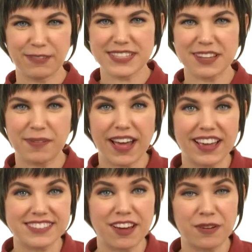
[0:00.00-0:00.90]
What's up
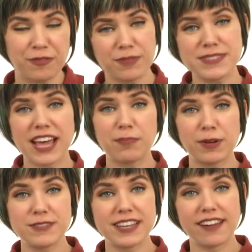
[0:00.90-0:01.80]
guys, Autumn from
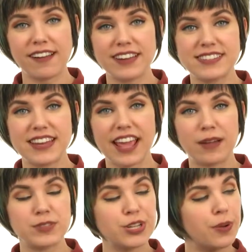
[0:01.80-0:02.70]
Zappos here, and
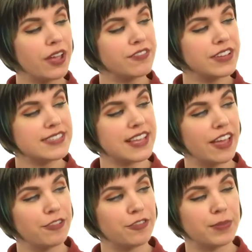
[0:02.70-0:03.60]
today I'm showing off
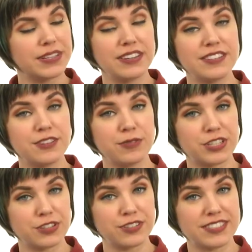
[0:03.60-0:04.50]
Gazelle from Adidas
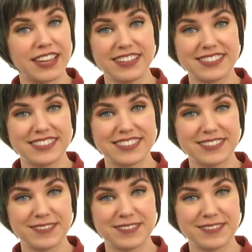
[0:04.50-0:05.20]
Originals Kids.